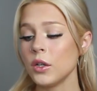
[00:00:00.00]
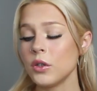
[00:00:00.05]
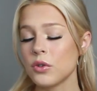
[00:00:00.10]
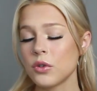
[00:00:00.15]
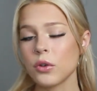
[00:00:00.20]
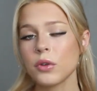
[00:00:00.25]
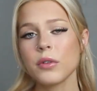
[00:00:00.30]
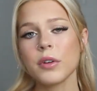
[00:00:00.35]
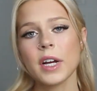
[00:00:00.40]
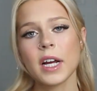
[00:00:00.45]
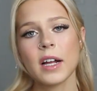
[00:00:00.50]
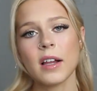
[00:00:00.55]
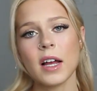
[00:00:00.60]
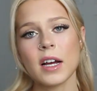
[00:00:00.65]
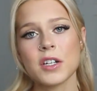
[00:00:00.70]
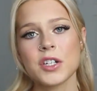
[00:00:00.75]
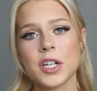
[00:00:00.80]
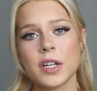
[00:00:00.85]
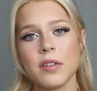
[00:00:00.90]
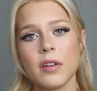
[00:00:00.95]
jewelry
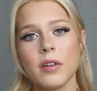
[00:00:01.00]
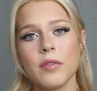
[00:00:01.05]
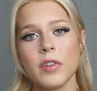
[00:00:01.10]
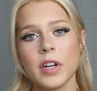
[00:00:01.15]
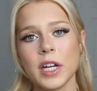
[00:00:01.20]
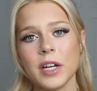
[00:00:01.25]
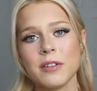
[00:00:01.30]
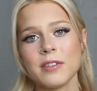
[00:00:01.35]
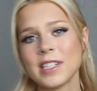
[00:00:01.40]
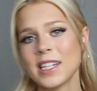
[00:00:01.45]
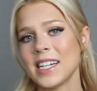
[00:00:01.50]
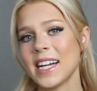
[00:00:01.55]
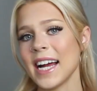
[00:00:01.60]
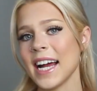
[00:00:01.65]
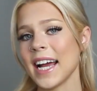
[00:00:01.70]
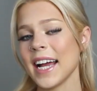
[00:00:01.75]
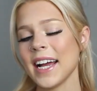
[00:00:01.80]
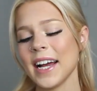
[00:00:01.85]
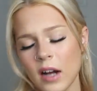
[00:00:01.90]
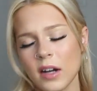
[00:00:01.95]
collection video
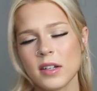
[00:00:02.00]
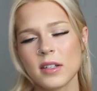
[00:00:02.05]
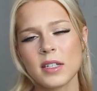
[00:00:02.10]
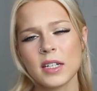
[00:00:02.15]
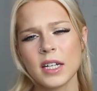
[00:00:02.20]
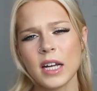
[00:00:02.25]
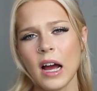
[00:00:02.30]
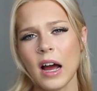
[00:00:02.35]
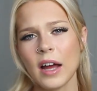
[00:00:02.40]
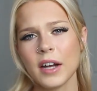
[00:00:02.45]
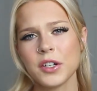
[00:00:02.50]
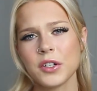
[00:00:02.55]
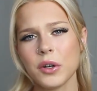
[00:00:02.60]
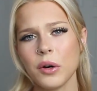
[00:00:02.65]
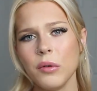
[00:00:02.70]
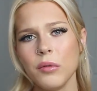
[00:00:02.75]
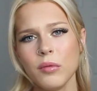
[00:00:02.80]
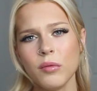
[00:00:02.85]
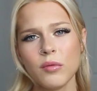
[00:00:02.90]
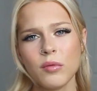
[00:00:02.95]
today. Honestly, I
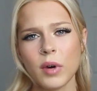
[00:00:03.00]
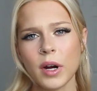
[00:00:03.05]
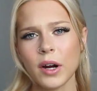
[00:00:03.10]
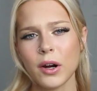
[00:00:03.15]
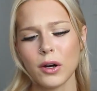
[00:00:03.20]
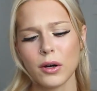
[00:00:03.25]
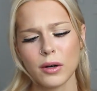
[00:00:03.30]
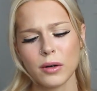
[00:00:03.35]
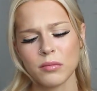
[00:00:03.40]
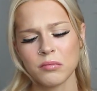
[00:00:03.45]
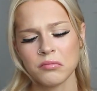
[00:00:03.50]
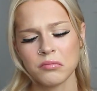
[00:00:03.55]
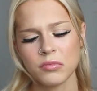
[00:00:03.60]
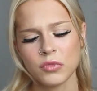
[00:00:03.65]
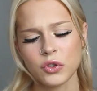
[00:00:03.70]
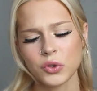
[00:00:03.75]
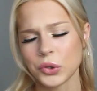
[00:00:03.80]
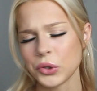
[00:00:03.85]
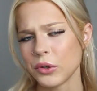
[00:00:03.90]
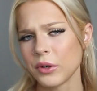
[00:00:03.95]
don't wear
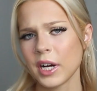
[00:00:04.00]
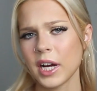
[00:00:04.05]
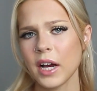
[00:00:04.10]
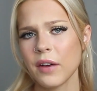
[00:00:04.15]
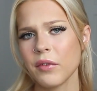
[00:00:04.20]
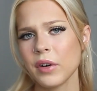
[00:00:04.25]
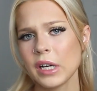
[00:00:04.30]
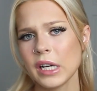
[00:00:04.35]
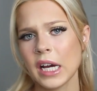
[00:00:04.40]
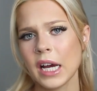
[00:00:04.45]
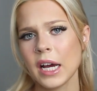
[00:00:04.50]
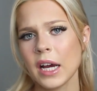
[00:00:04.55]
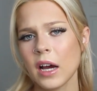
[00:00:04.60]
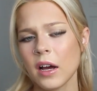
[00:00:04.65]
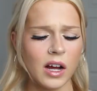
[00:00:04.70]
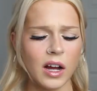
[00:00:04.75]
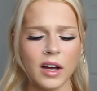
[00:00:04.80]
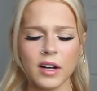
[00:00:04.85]
jewelry every day.